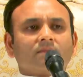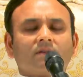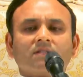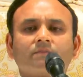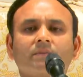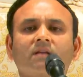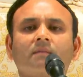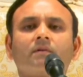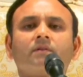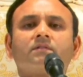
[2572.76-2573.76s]
You can speak
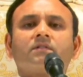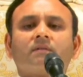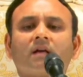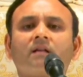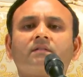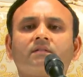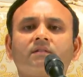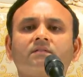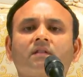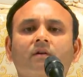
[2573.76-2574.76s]
about yourself as it
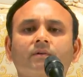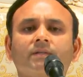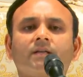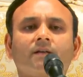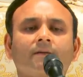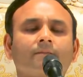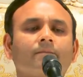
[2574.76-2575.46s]
is now here.